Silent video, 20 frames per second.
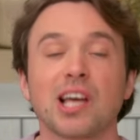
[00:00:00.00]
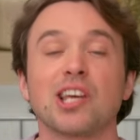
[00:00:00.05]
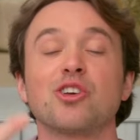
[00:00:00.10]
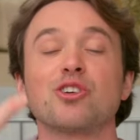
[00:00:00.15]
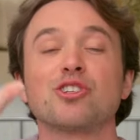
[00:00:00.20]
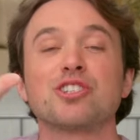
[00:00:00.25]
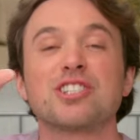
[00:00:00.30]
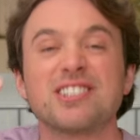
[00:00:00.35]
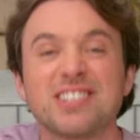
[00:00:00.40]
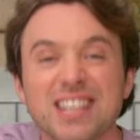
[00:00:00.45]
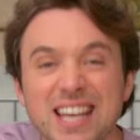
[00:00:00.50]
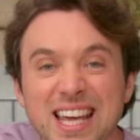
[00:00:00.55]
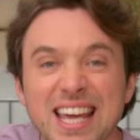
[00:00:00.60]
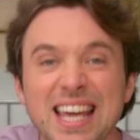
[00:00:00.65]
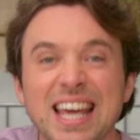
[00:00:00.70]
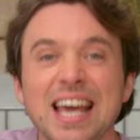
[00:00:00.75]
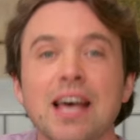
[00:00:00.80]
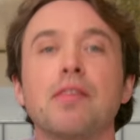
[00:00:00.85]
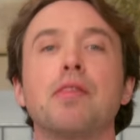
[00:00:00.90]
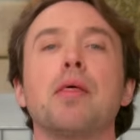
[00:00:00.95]
you'll see
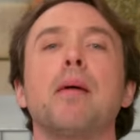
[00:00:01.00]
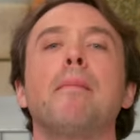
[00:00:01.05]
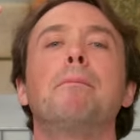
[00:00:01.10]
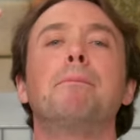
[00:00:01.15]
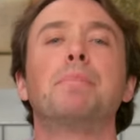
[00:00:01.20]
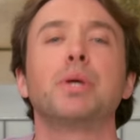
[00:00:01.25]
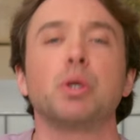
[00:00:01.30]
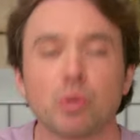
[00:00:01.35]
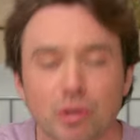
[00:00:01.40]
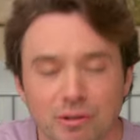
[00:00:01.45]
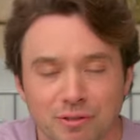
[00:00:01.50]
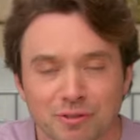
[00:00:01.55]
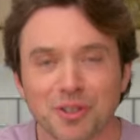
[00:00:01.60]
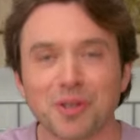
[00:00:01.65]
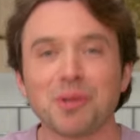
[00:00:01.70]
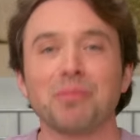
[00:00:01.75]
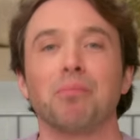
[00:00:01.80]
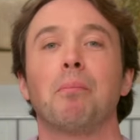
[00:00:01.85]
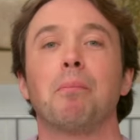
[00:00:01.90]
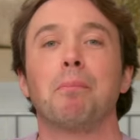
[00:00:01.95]
the
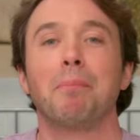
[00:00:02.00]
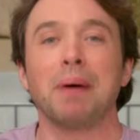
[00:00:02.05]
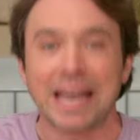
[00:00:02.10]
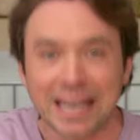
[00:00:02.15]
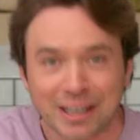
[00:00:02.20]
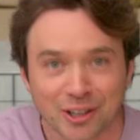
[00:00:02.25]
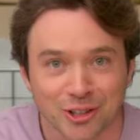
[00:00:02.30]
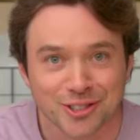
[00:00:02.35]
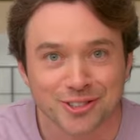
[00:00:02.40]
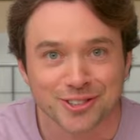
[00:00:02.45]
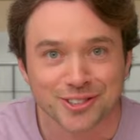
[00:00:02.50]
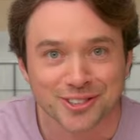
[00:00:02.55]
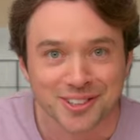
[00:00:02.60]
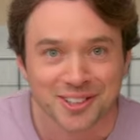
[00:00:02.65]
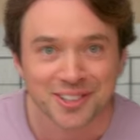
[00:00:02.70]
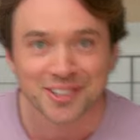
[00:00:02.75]
beautiful bagels.